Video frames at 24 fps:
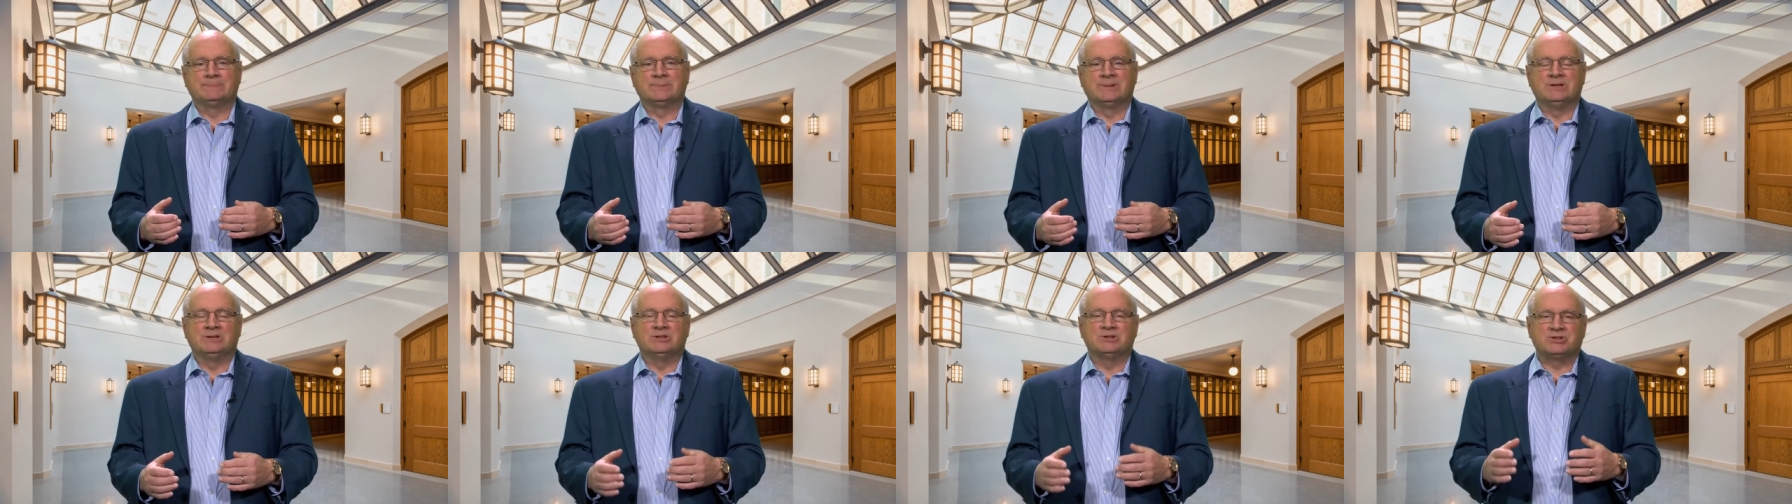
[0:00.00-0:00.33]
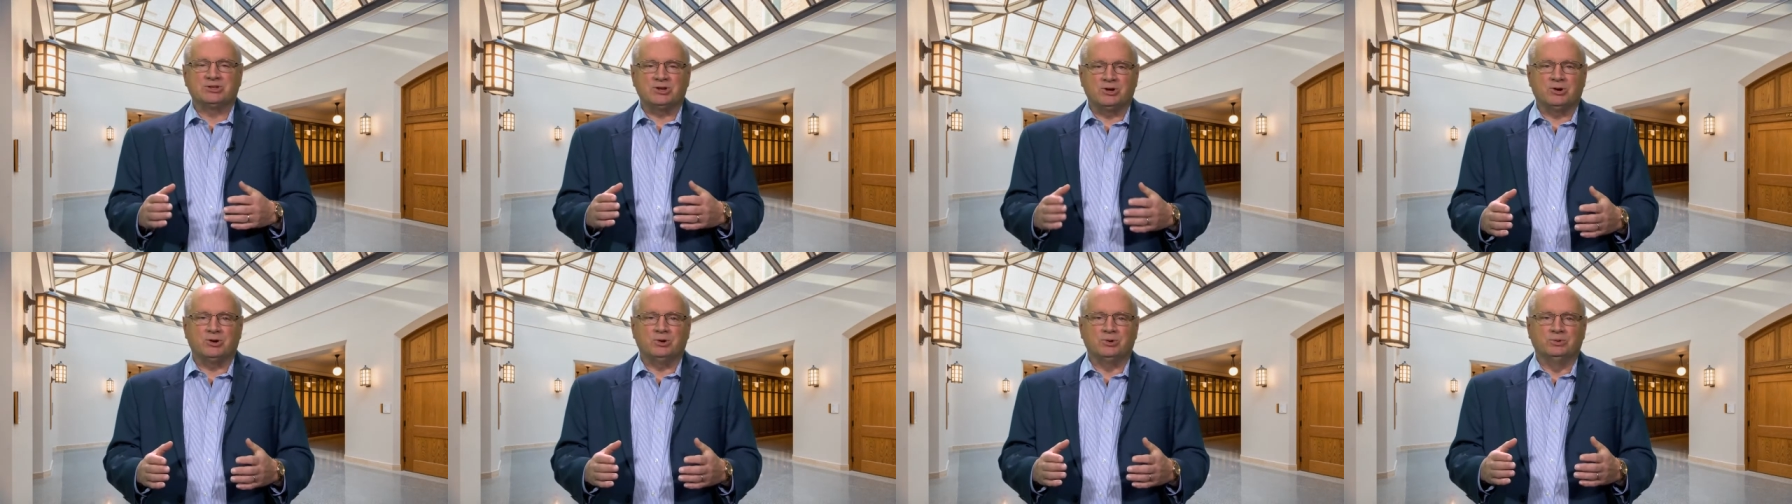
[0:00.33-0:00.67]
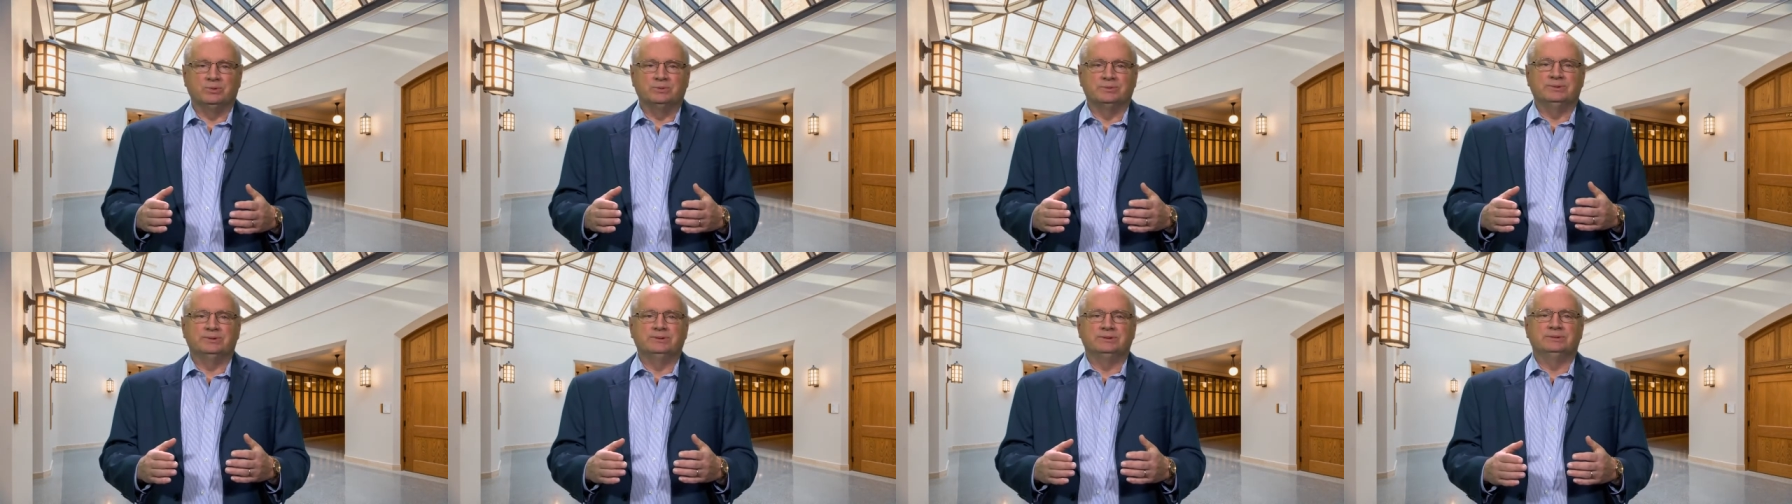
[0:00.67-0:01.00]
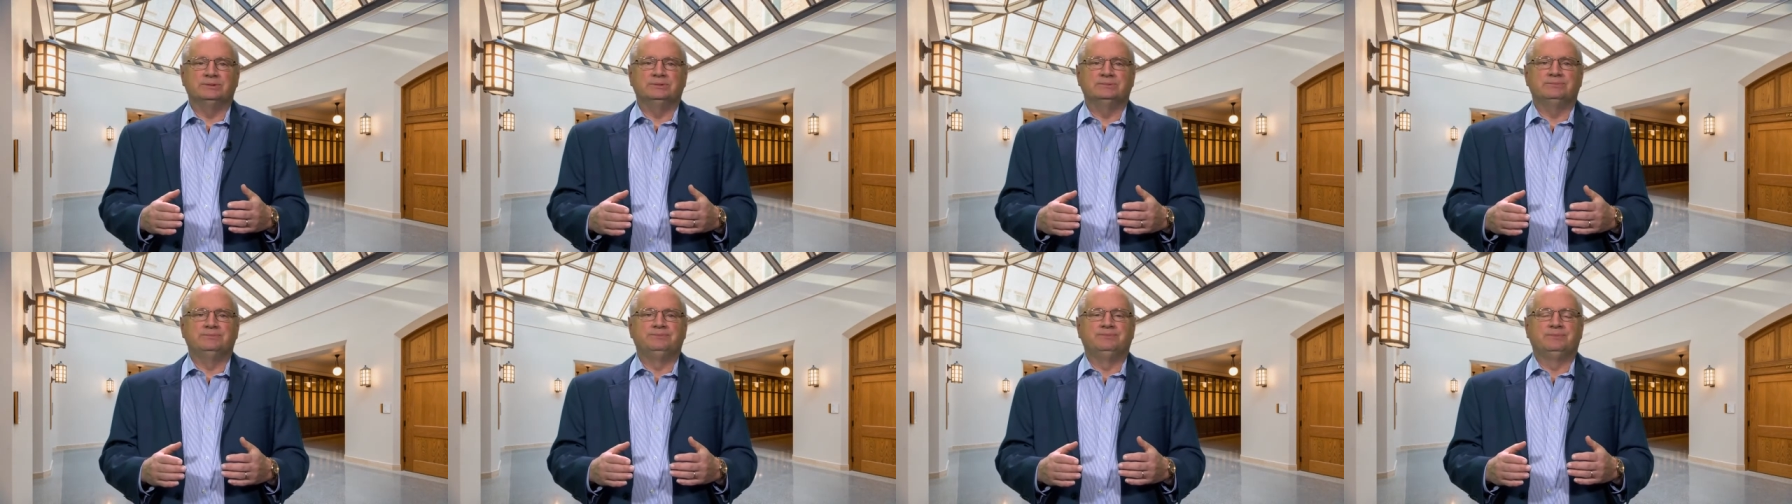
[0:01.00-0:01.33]
So,
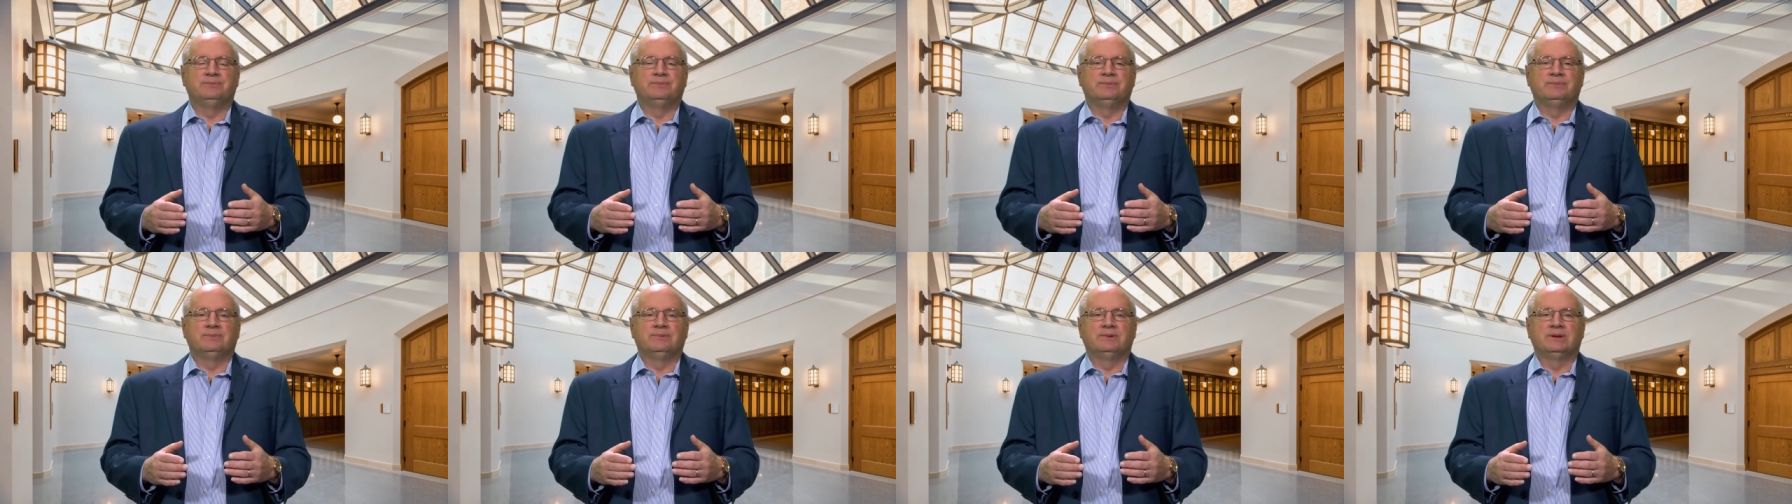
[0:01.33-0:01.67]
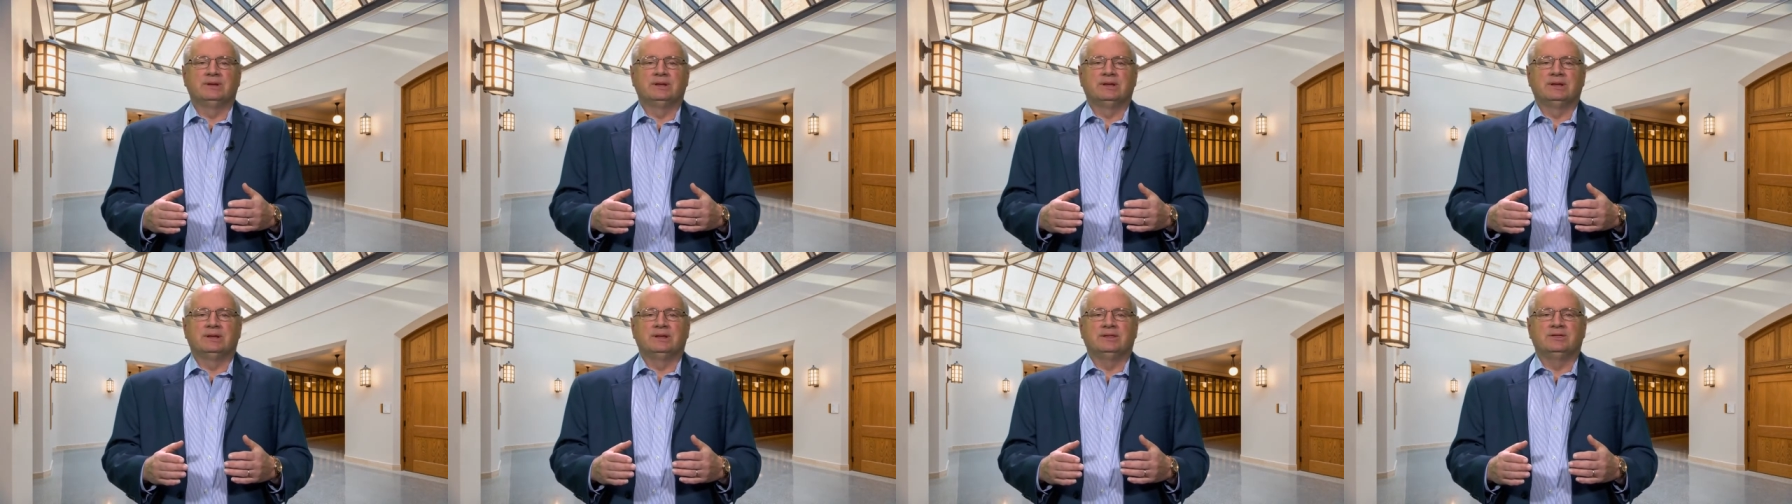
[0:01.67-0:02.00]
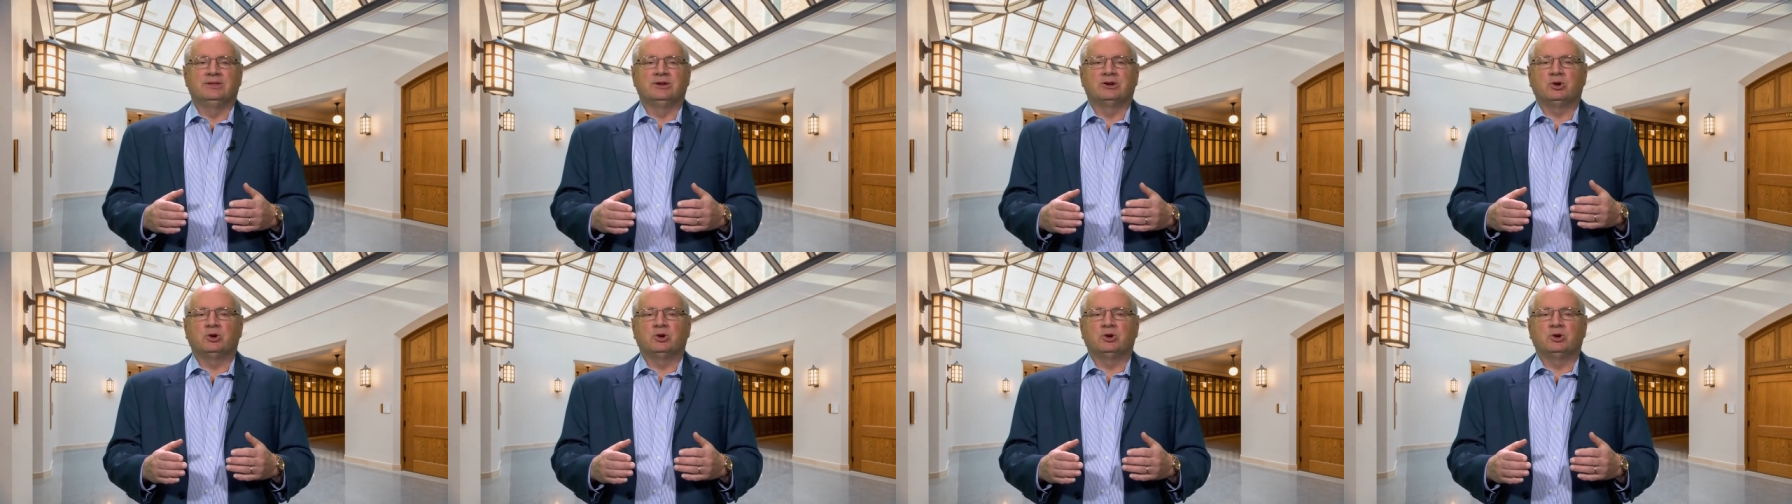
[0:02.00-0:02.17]
the